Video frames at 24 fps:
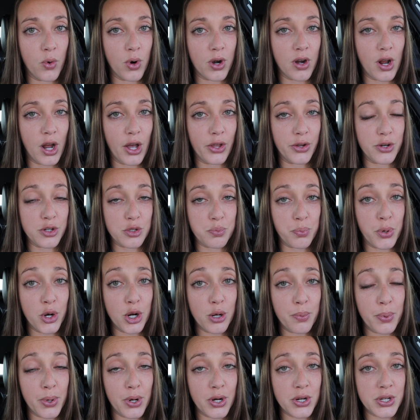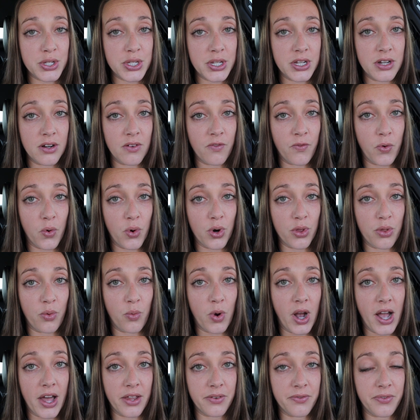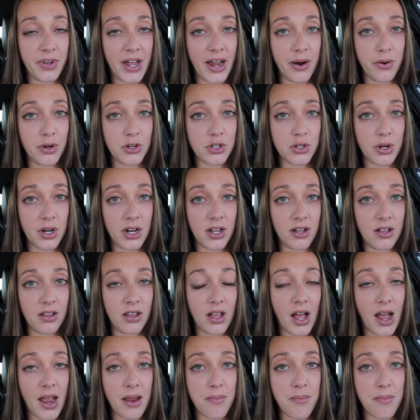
$4 per person for the Wildflower Trail.